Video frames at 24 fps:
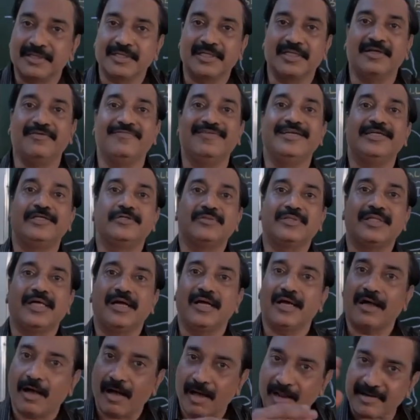given to
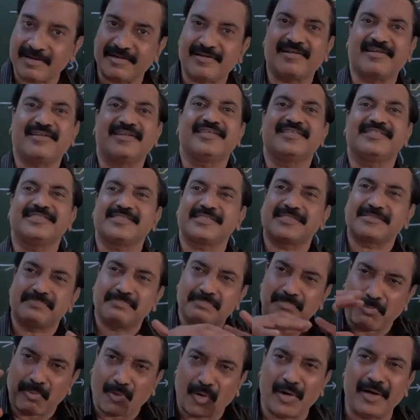the arteries,
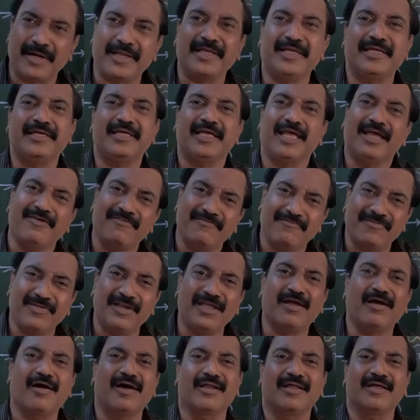body,
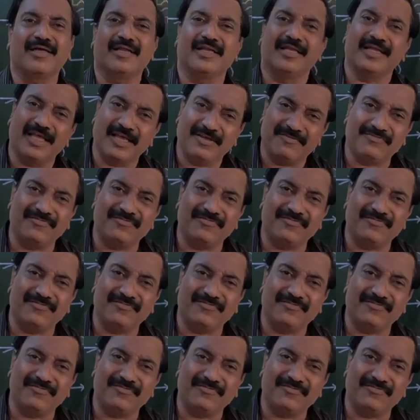every organ,